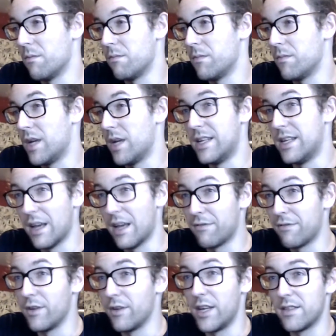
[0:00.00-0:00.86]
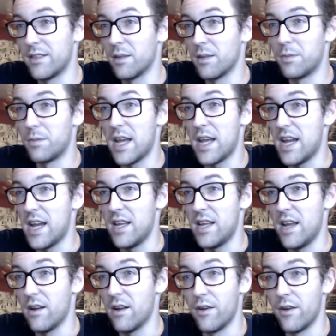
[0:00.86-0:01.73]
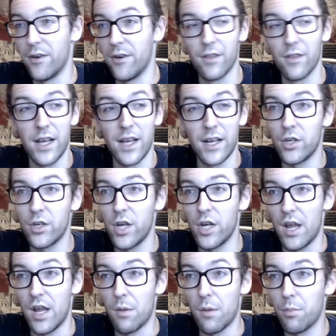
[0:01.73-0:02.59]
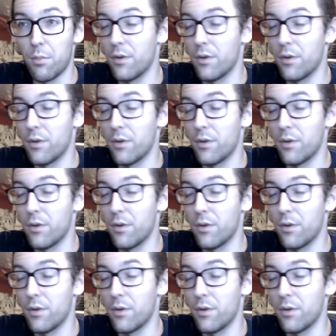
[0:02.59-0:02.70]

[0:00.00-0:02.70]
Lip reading: It definitely gets up to 8,800 like a champ.